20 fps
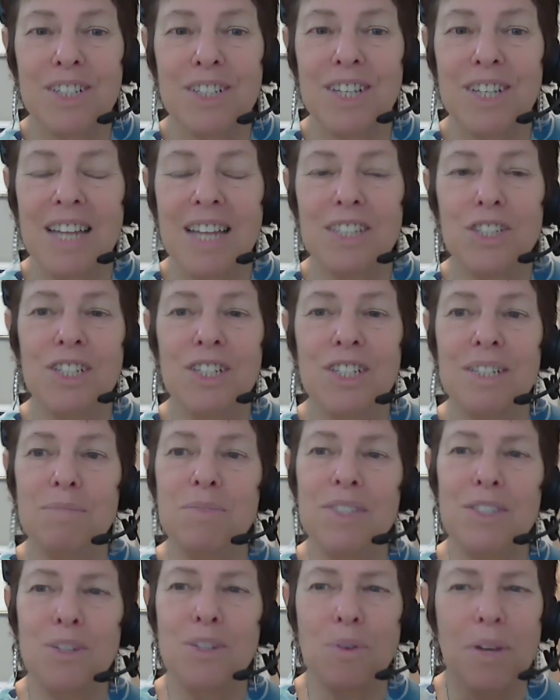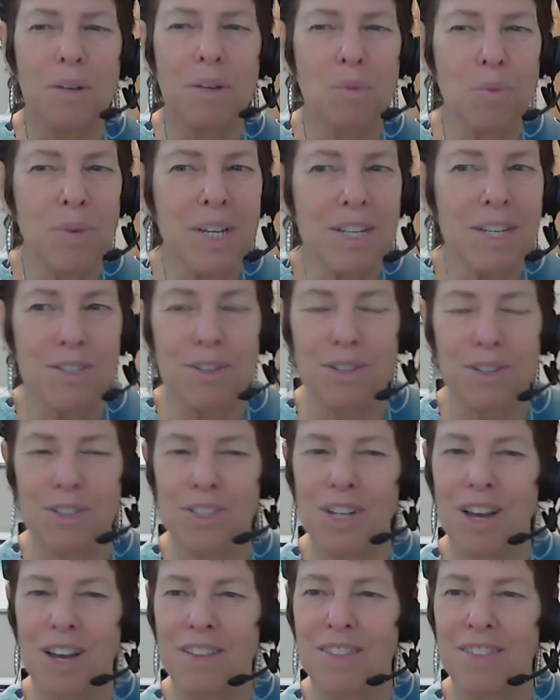and she's doing
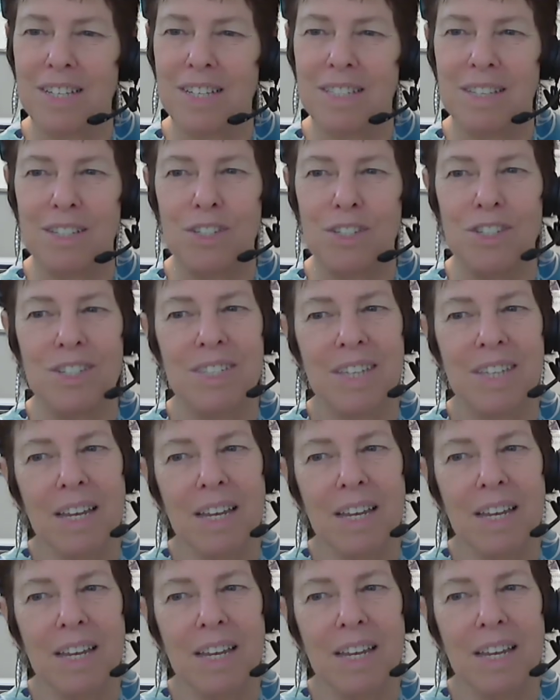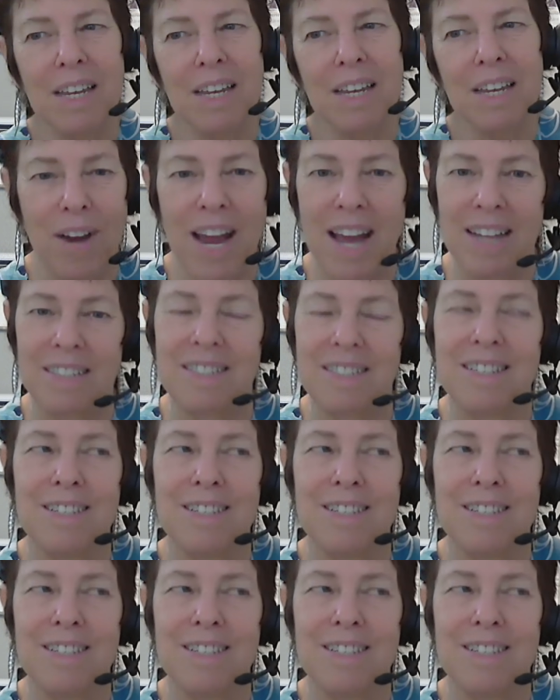research on this, and she's getting good grants.